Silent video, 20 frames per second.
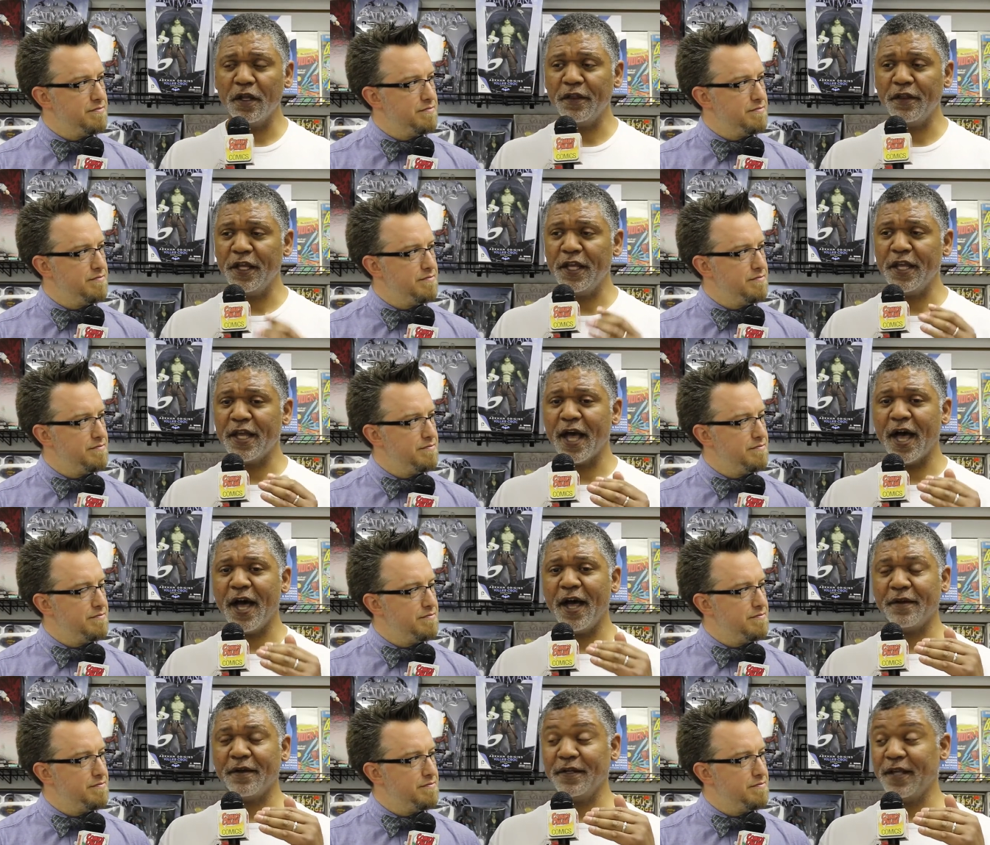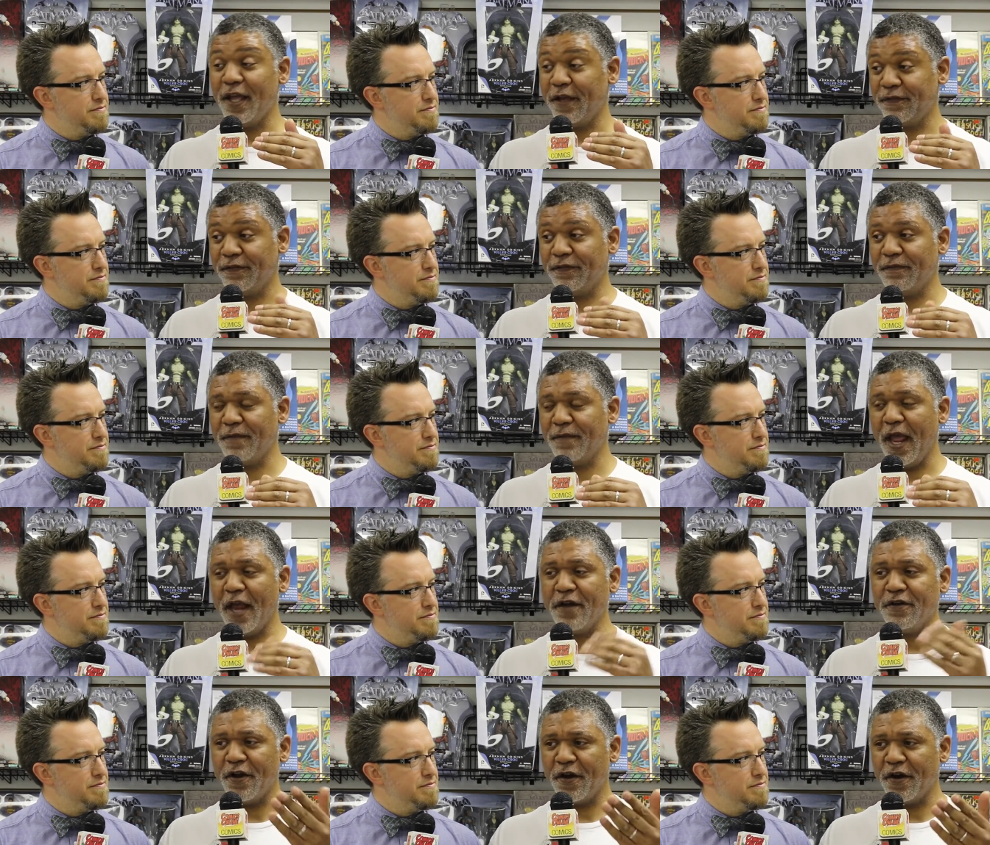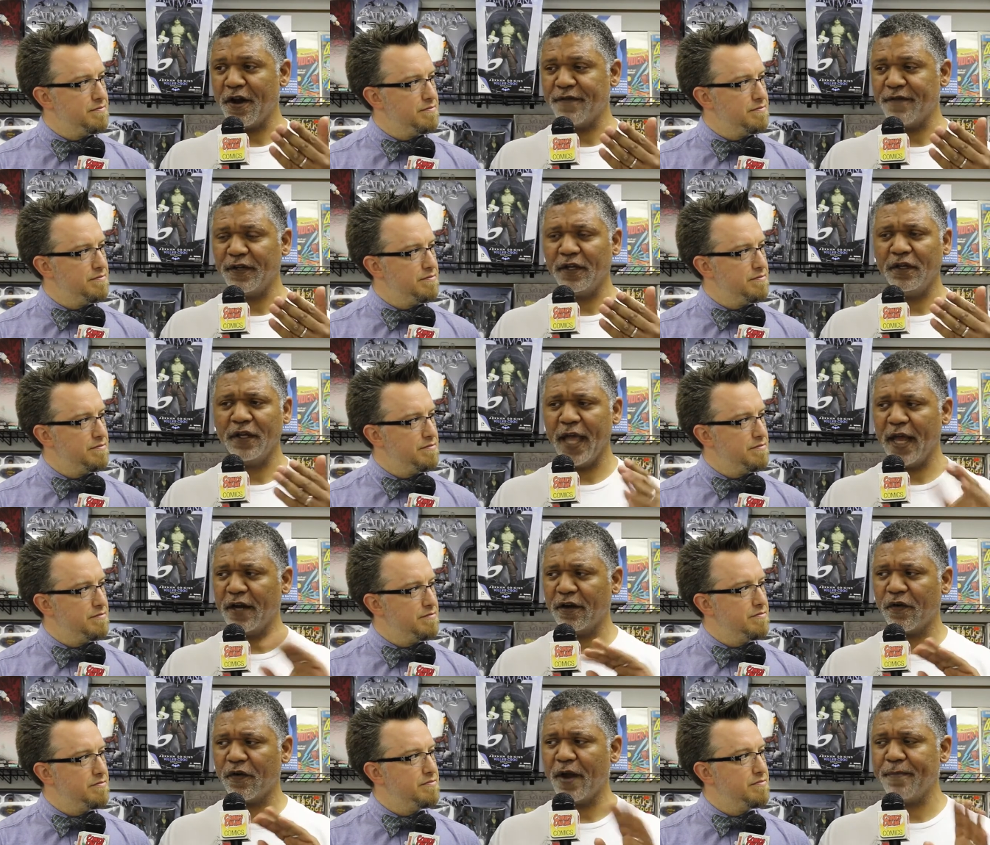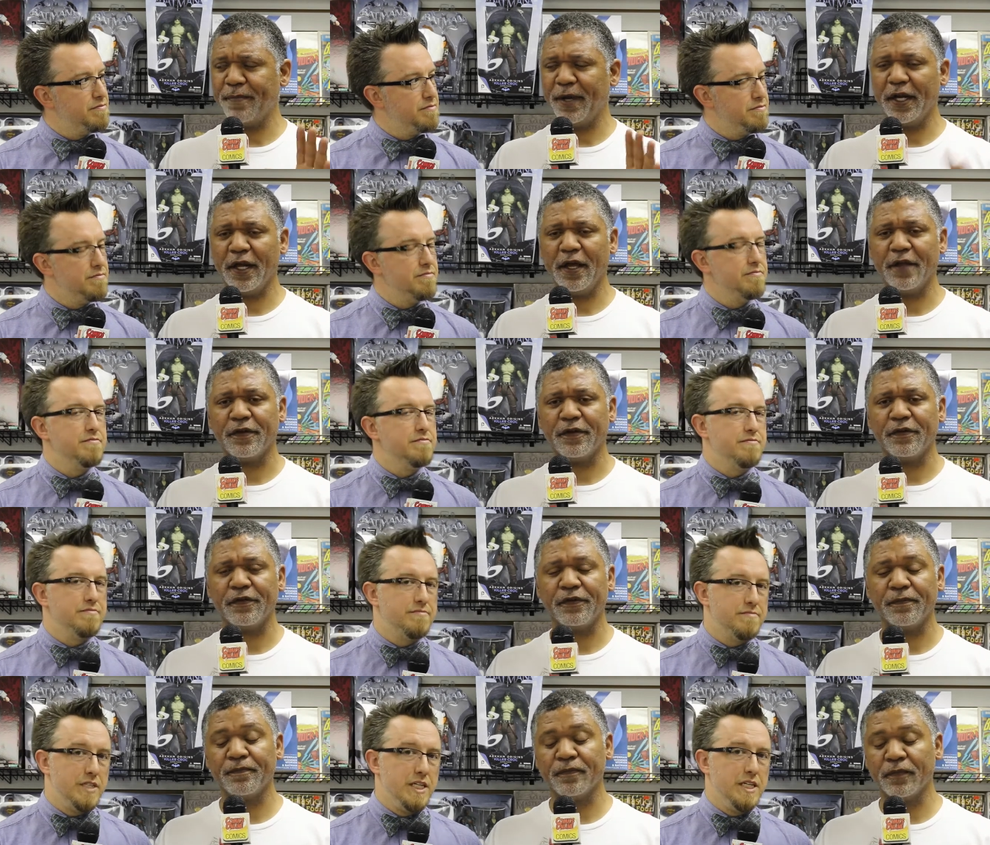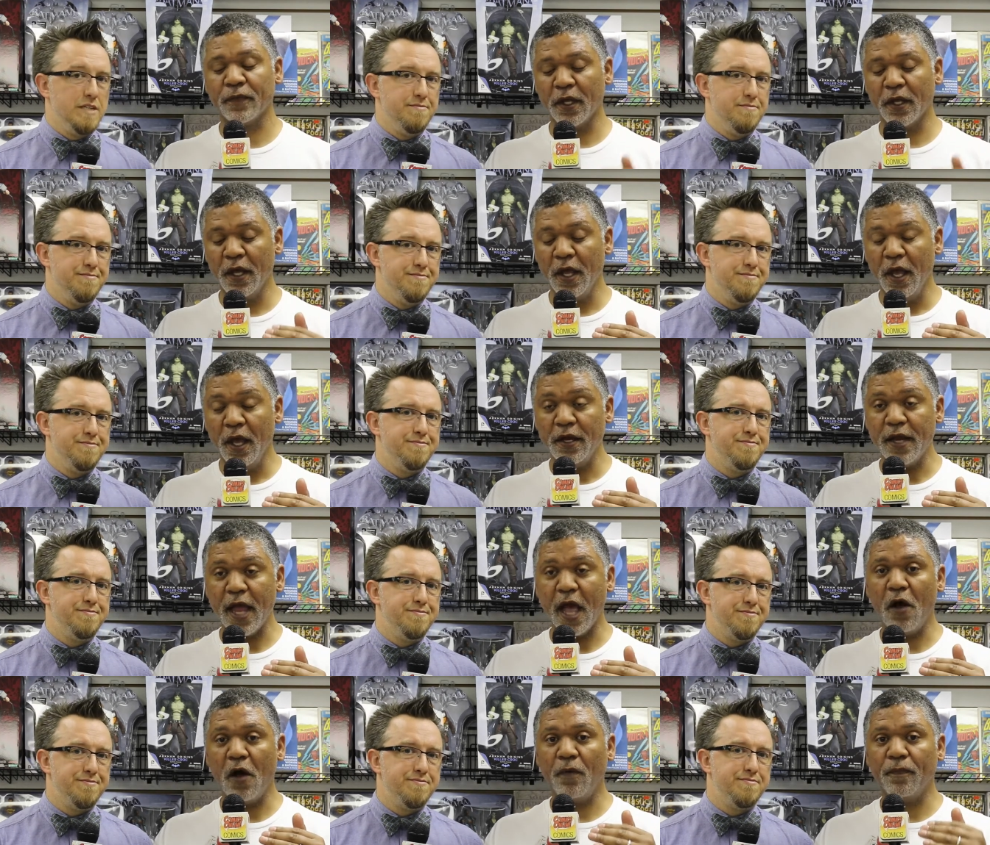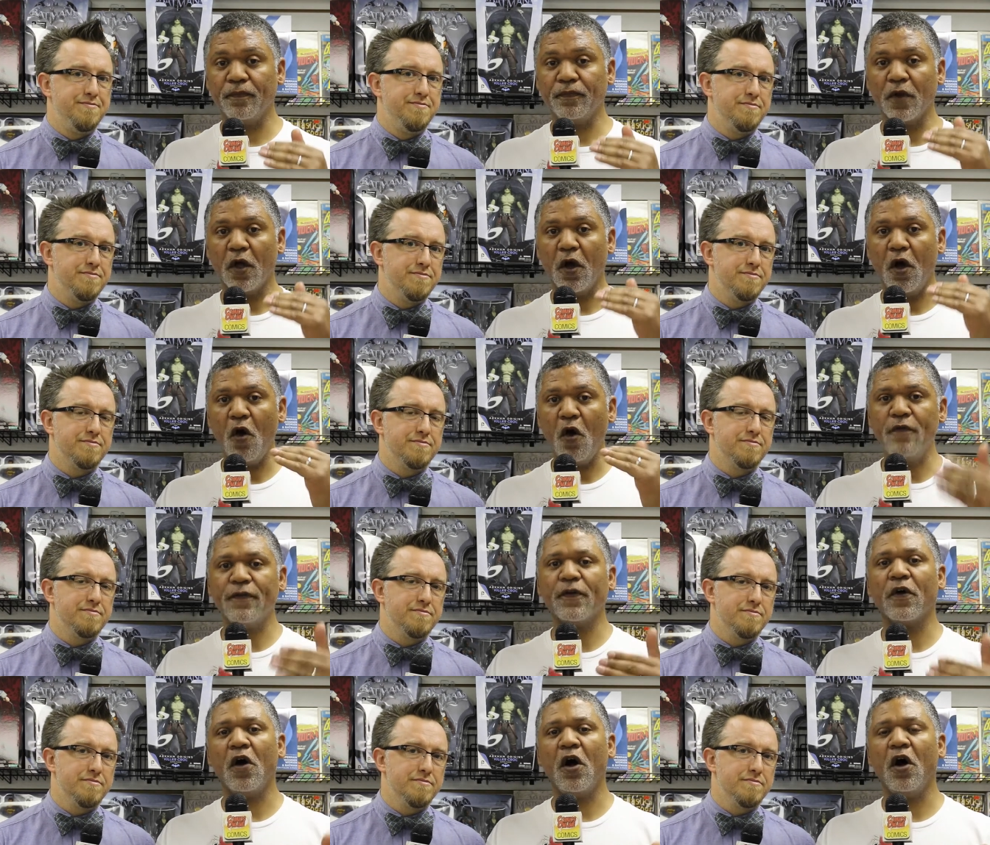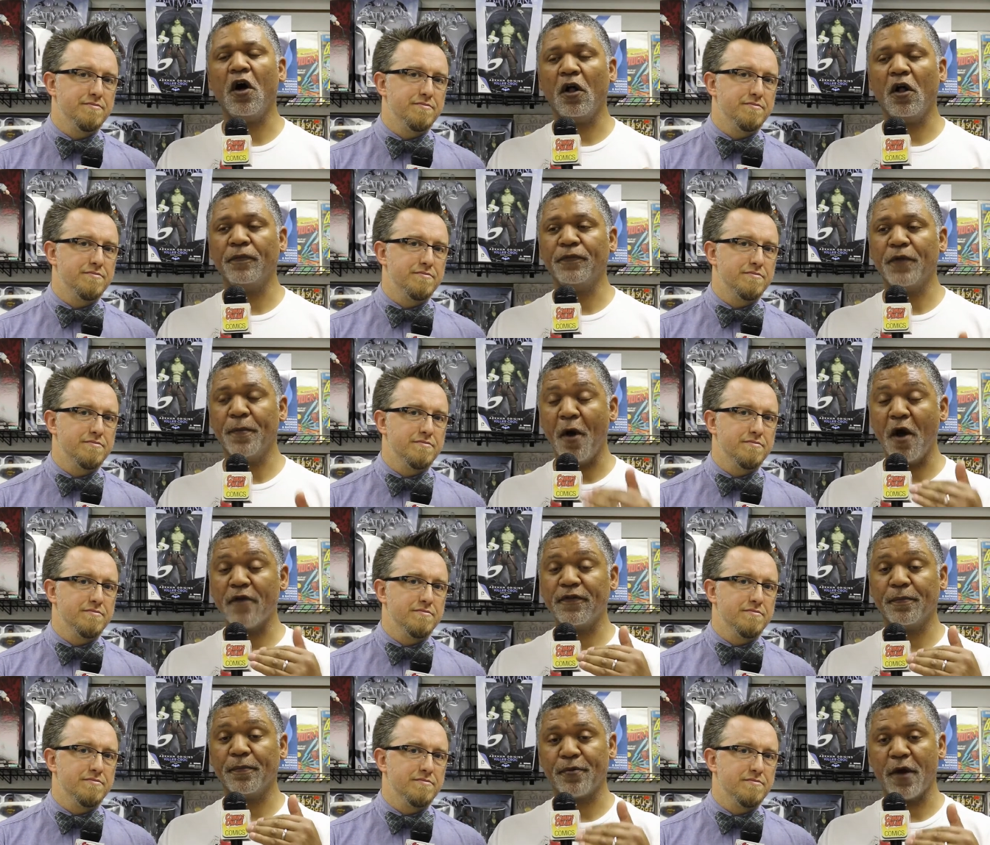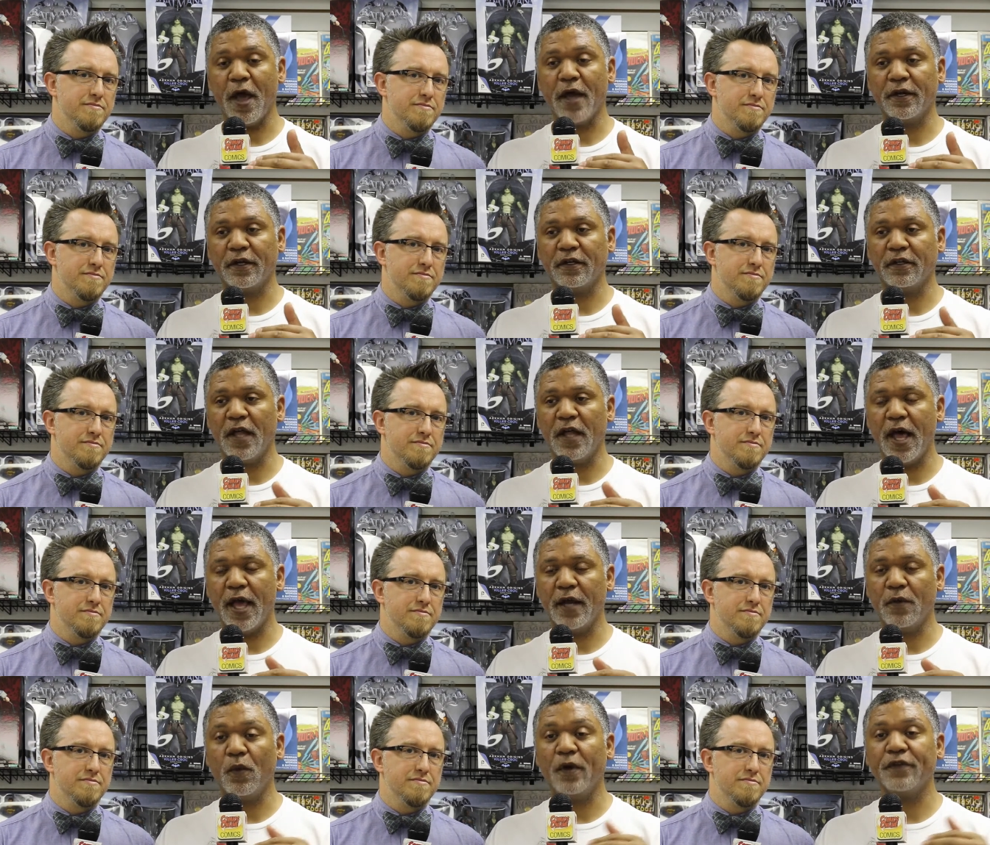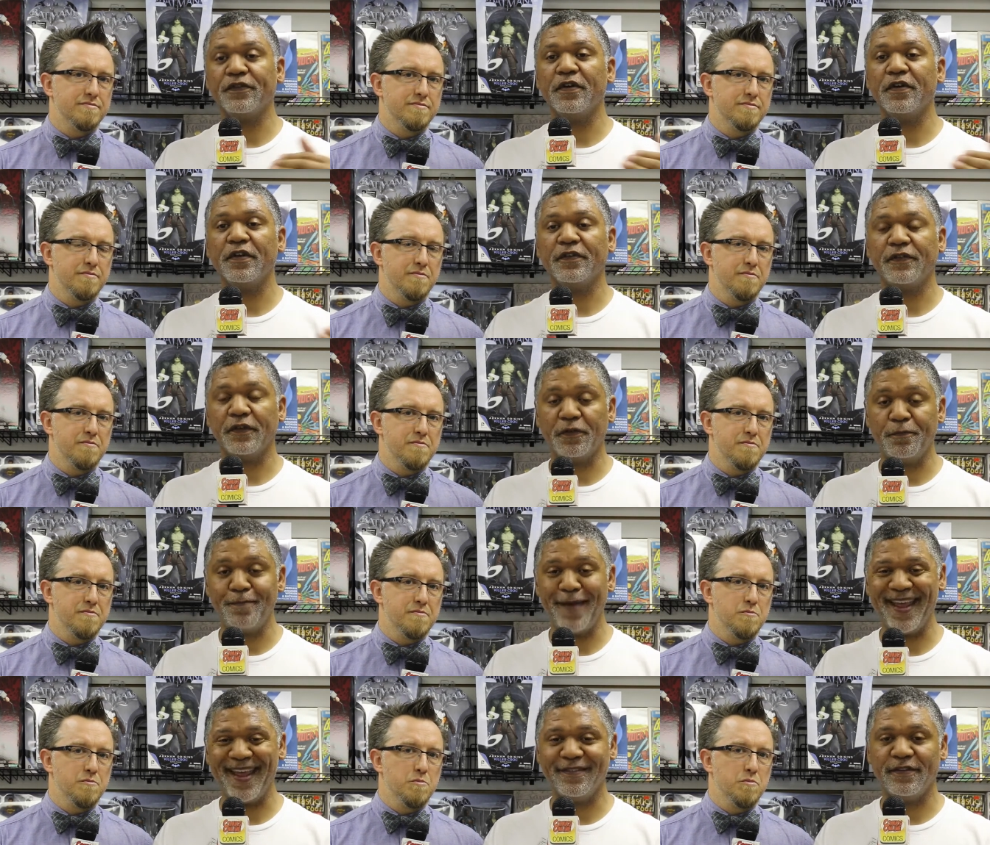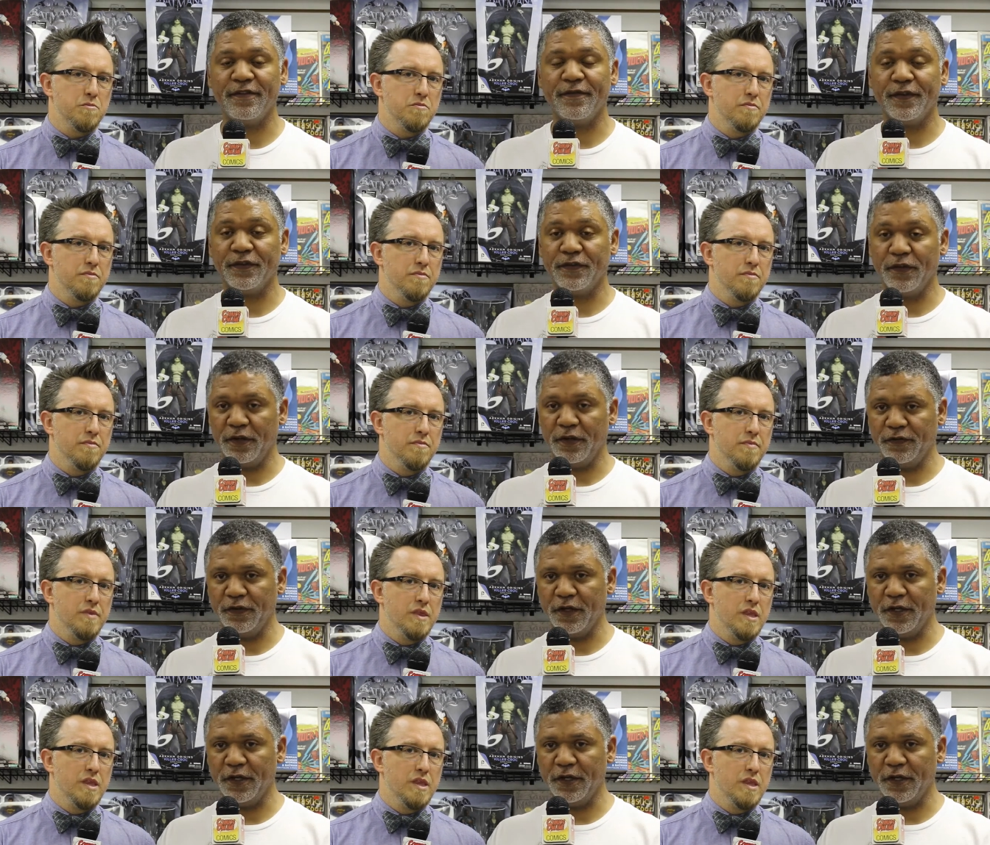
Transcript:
Speaker 1: Yes, and Daredevil, and a great many others. Yeah. Now, overall, the Marvel product line wasn't as expansive as it is